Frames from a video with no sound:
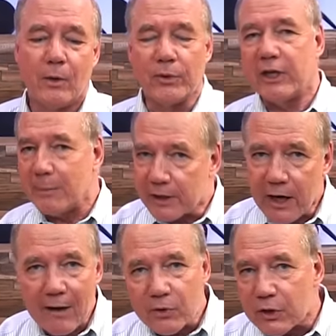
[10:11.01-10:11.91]
with keeping the
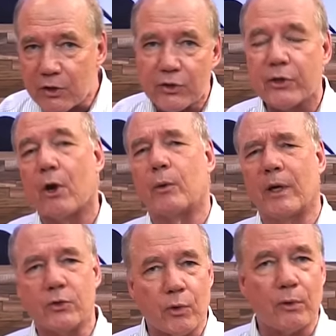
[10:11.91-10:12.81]
conversations going
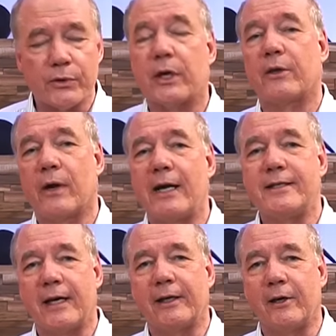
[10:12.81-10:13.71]
around drones and other
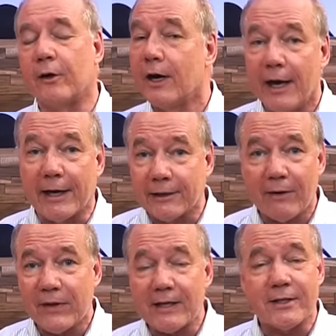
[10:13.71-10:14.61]
high-tech gear. And I
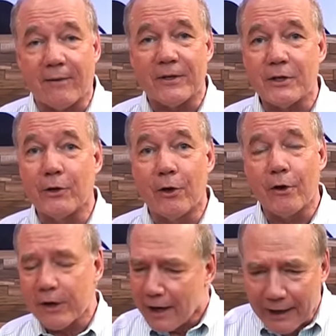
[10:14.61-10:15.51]
love that stuff. As a
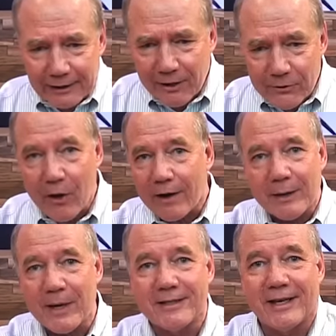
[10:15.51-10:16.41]
nerd, I love talking
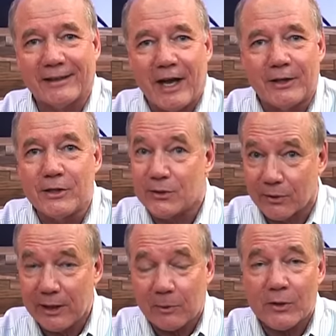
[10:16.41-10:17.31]
about technology. So
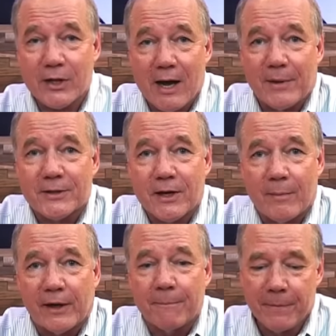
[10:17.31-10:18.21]
keep those comments
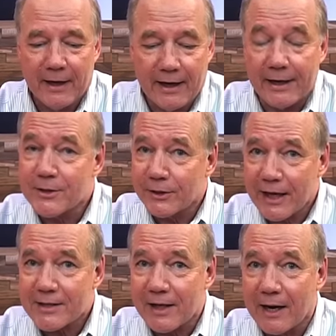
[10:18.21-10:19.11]
coming. And until
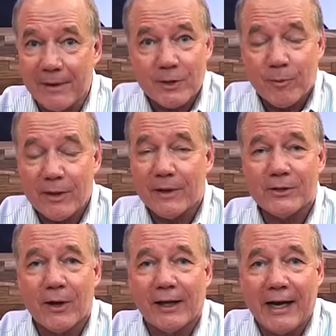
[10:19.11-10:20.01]
next time, that's pretty much
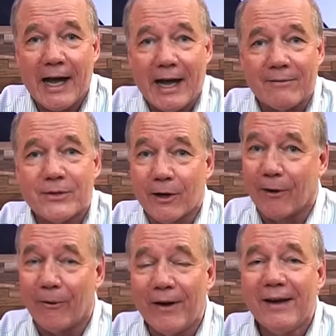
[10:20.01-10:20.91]
all I have.
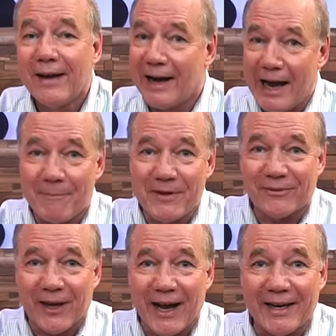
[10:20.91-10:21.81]
So happy
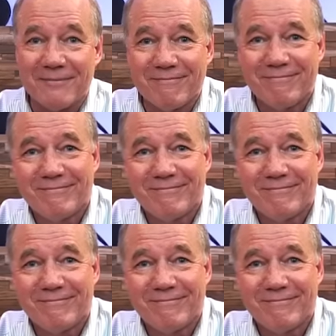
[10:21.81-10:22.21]
flying.